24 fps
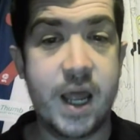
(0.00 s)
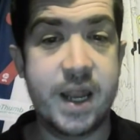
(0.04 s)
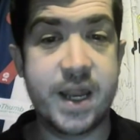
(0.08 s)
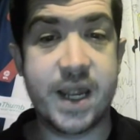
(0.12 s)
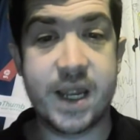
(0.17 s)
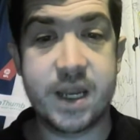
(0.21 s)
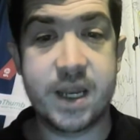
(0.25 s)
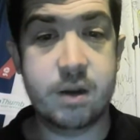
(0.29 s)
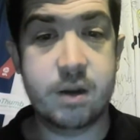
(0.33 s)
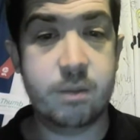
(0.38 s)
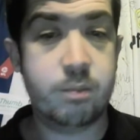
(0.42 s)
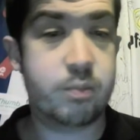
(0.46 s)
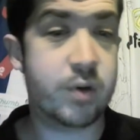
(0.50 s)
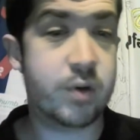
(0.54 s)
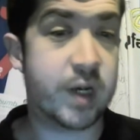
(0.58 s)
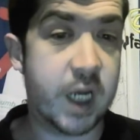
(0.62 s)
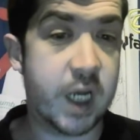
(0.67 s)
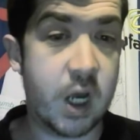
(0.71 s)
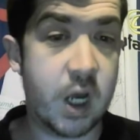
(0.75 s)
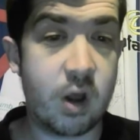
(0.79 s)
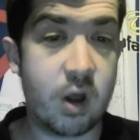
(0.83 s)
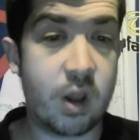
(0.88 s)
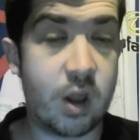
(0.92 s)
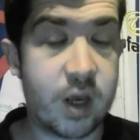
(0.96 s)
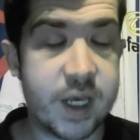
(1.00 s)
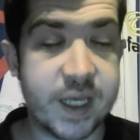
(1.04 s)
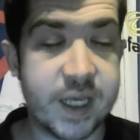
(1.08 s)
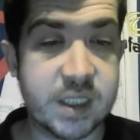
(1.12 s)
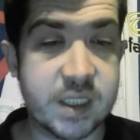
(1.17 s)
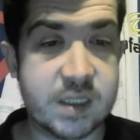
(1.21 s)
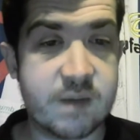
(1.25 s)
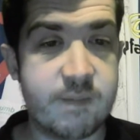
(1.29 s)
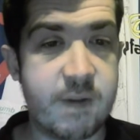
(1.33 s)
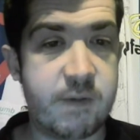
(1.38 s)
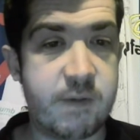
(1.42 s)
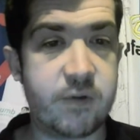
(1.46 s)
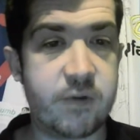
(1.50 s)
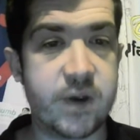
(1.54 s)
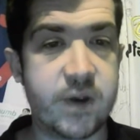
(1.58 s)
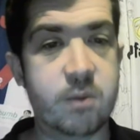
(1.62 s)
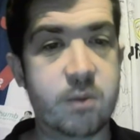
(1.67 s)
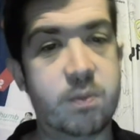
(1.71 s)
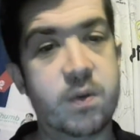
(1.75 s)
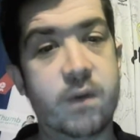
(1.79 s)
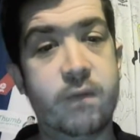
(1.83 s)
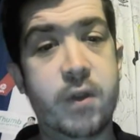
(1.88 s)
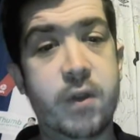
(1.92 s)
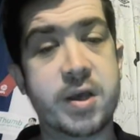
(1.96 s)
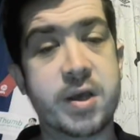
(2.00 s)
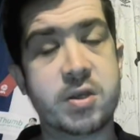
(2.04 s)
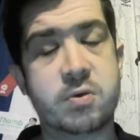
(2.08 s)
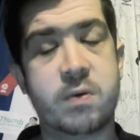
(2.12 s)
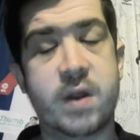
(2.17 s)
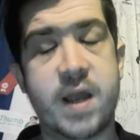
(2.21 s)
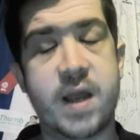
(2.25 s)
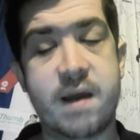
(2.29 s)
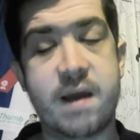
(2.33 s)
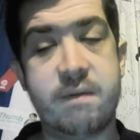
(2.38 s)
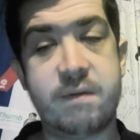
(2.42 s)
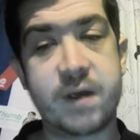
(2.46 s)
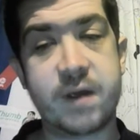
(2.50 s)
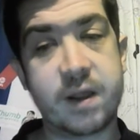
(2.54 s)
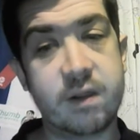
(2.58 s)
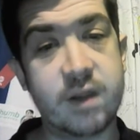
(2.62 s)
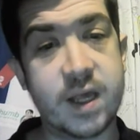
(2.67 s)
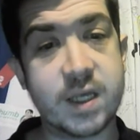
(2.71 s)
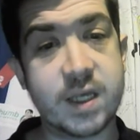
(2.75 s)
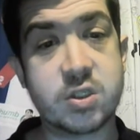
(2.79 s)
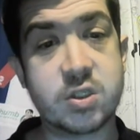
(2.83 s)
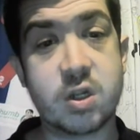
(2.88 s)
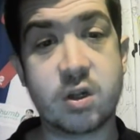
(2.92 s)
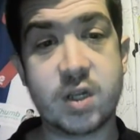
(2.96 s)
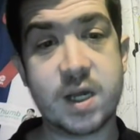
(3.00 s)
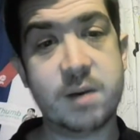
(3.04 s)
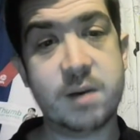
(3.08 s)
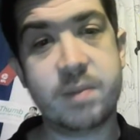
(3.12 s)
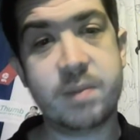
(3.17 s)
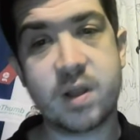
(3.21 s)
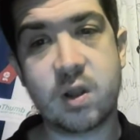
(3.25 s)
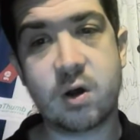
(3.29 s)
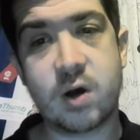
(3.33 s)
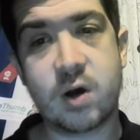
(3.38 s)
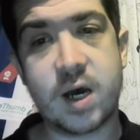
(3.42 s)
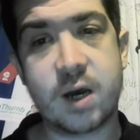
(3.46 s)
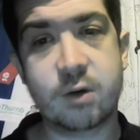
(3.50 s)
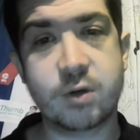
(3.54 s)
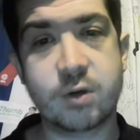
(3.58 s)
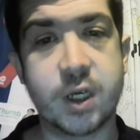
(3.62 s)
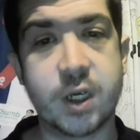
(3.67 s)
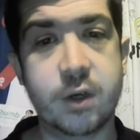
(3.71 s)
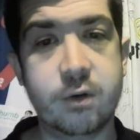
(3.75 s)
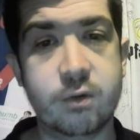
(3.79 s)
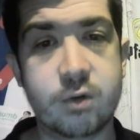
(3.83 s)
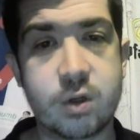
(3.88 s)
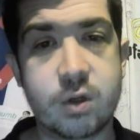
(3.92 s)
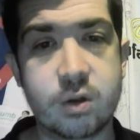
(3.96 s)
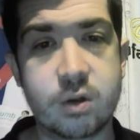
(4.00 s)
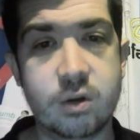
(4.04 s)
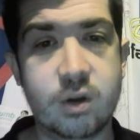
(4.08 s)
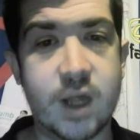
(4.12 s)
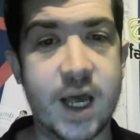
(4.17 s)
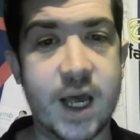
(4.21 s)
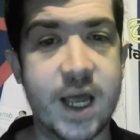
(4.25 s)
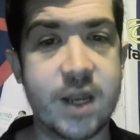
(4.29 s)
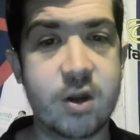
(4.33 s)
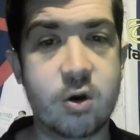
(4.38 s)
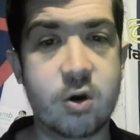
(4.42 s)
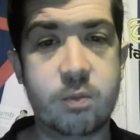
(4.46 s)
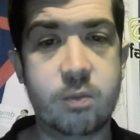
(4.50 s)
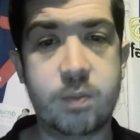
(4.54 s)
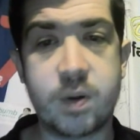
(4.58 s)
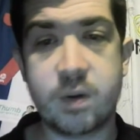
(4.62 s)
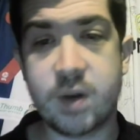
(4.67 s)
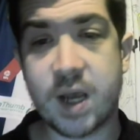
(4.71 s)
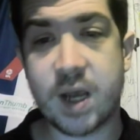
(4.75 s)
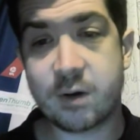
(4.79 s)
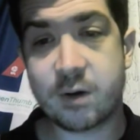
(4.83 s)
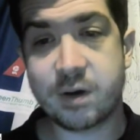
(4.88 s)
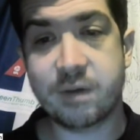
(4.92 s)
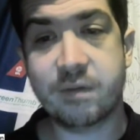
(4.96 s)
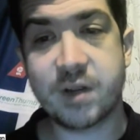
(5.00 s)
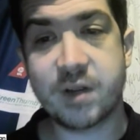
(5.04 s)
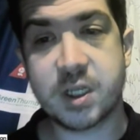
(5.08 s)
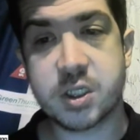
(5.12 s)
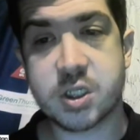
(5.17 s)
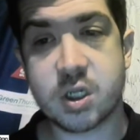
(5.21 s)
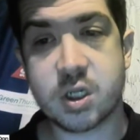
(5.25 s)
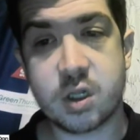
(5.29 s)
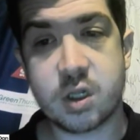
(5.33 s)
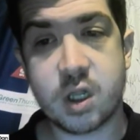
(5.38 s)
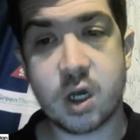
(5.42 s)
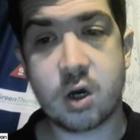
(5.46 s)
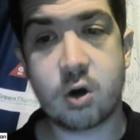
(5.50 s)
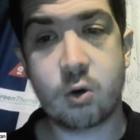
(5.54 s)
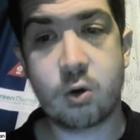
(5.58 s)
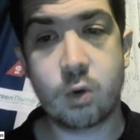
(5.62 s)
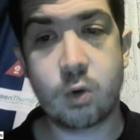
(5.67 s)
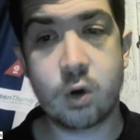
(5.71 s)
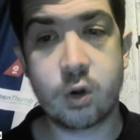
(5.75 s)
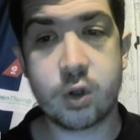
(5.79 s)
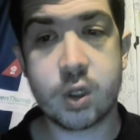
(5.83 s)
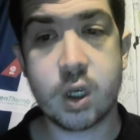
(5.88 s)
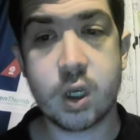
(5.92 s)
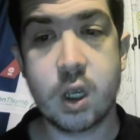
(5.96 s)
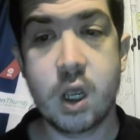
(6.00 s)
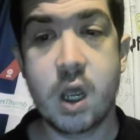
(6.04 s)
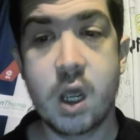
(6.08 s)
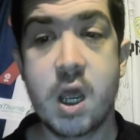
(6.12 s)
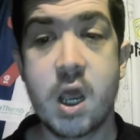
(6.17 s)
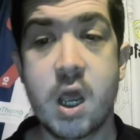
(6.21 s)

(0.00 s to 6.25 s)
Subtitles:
and then bring Arlock into midfield. But that's what I think. Let's know down below how you'd line up and how you think John Dowell would.